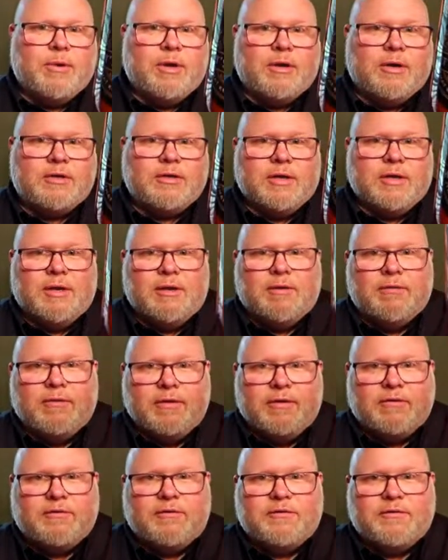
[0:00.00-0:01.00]
But
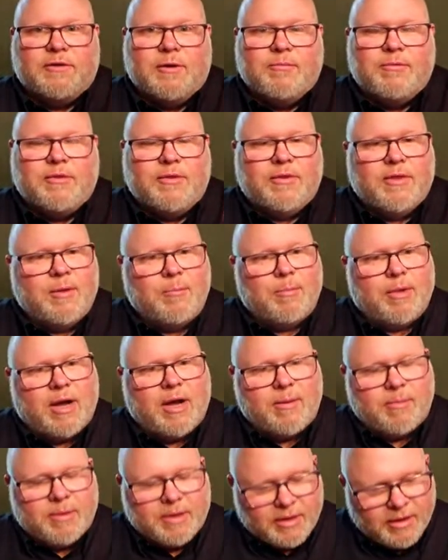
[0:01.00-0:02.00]
this is something that
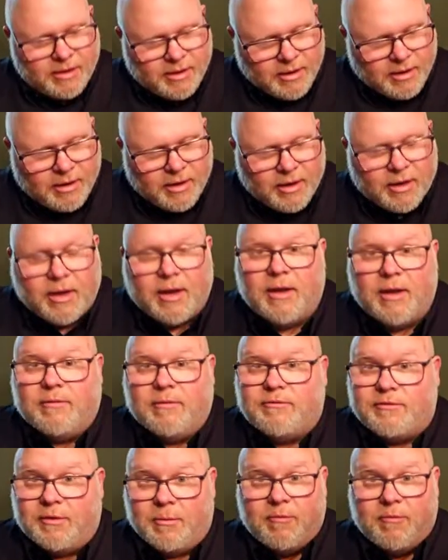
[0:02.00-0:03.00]
Bobby,
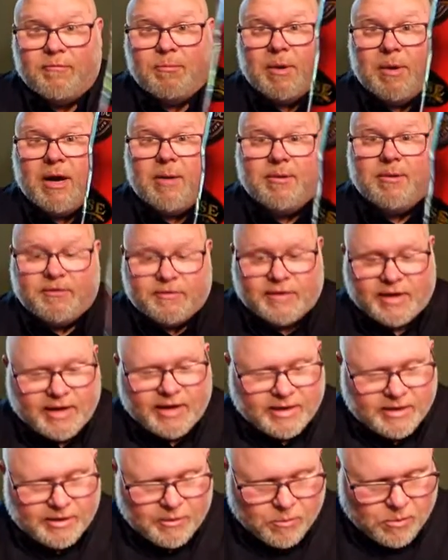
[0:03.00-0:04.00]
some of Bobby's
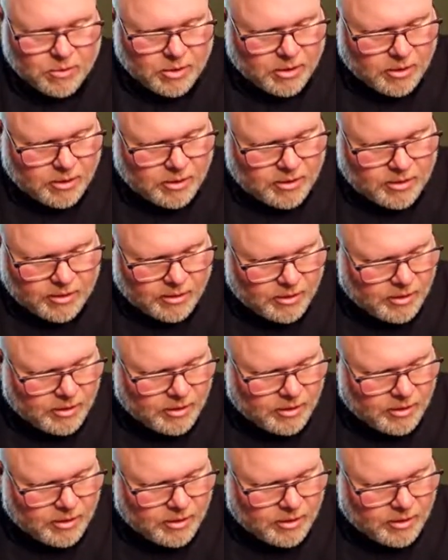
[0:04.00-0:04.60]
handiwork.